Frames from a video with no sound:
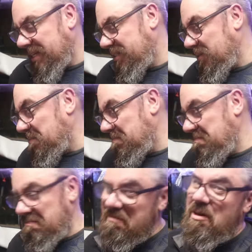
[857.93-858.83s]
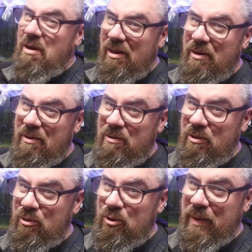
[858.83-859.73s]
So all in all,
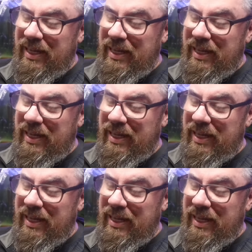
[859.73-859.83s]
not too